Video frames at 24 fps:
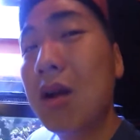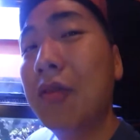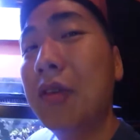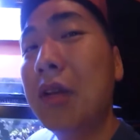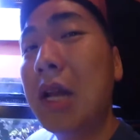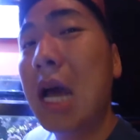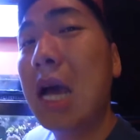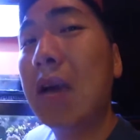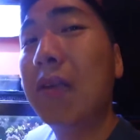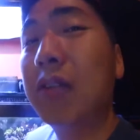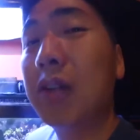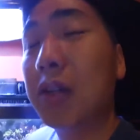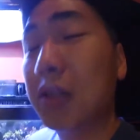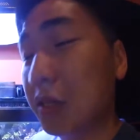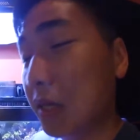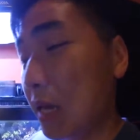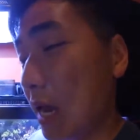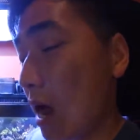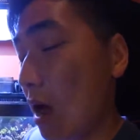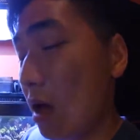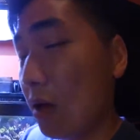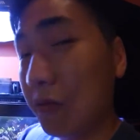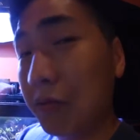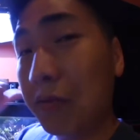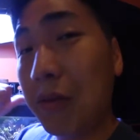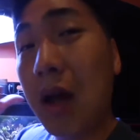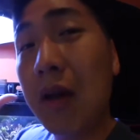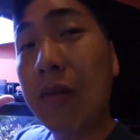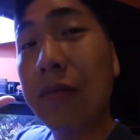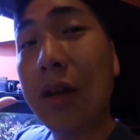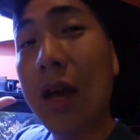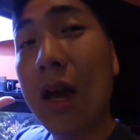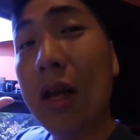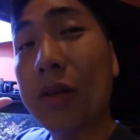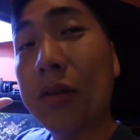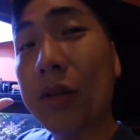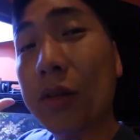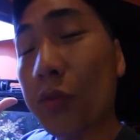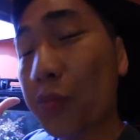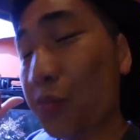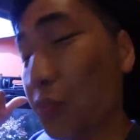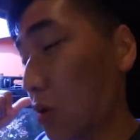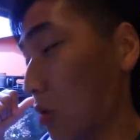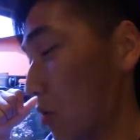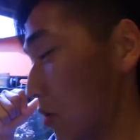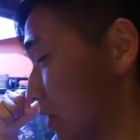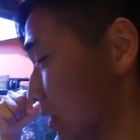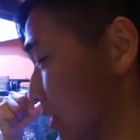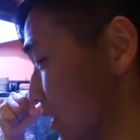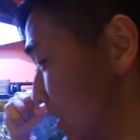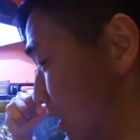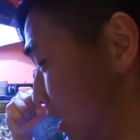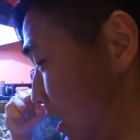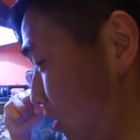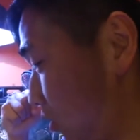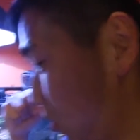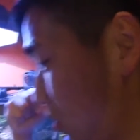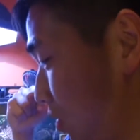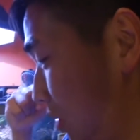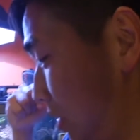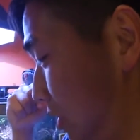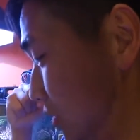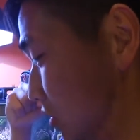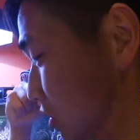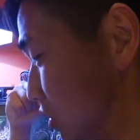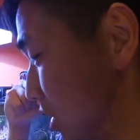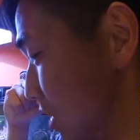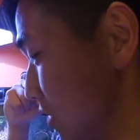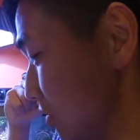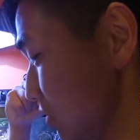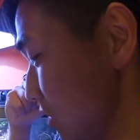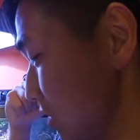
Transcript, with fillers: of it. I have another gal five gallon brewing, and I'll go ahead and change